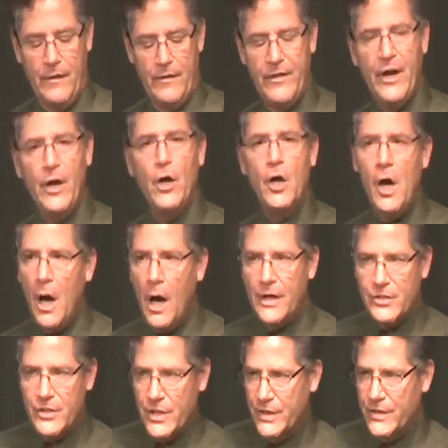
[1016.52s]
their
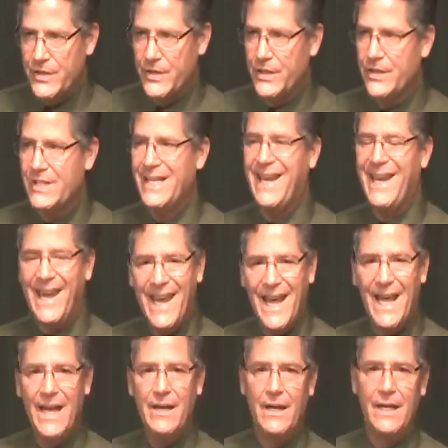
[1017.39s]
consciences
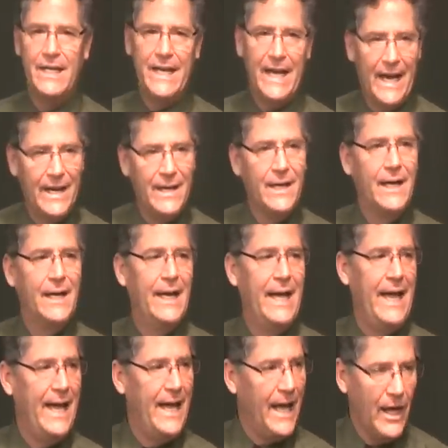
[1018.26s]
can't yet
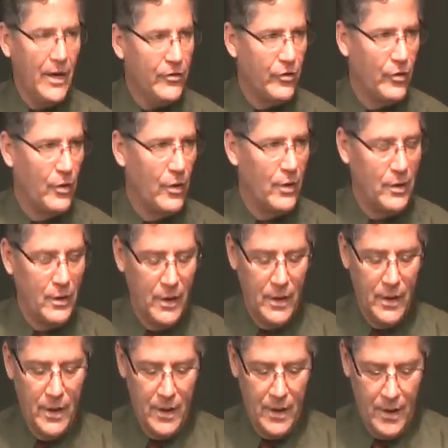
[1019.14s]
handle
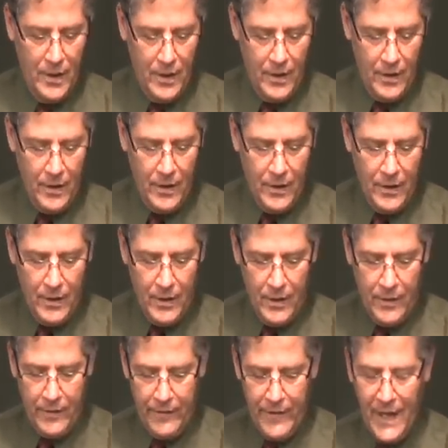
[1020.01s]

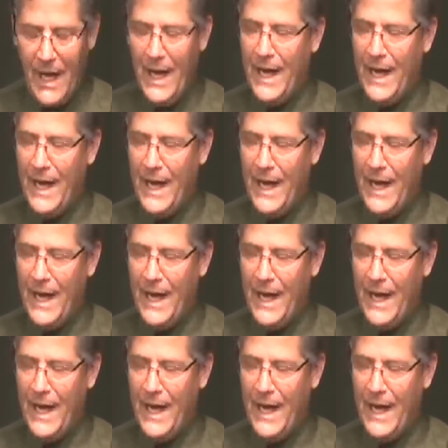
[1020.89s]
the